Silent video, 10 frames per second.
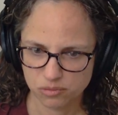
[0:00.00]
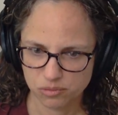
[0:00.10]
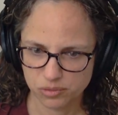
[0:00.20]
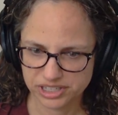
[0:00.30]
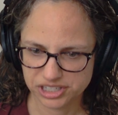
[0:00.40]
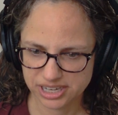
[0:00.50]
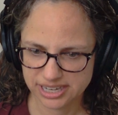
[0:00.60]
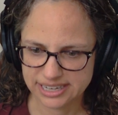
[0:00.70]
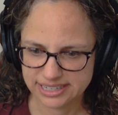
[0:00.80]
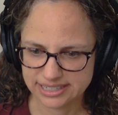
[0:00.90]
which
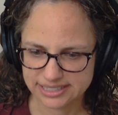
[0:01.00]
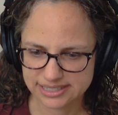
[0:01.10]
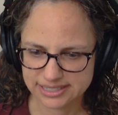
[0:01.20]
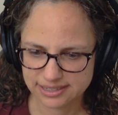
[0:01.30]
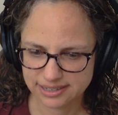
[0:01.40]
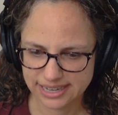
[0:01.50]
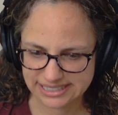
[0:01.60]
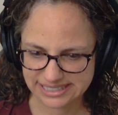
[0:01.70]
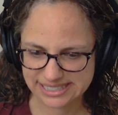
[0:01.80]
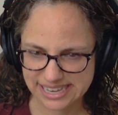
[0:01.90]
is,
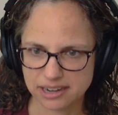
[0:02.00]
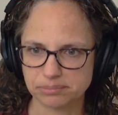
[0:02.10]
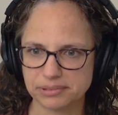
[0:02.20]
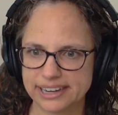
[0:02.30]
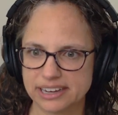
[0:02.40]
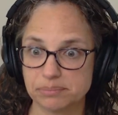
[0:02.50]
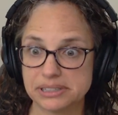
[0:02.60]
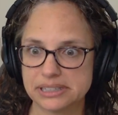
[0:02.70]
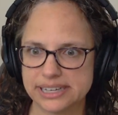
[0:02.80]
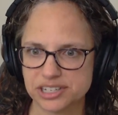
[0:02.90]
it's set up like a
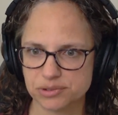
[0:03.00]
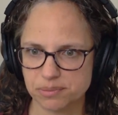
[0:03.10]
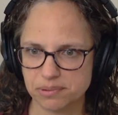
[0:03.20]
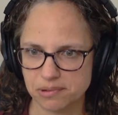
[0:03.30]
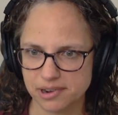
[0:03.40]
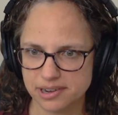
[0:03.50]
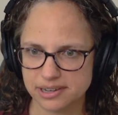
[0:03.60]
police report.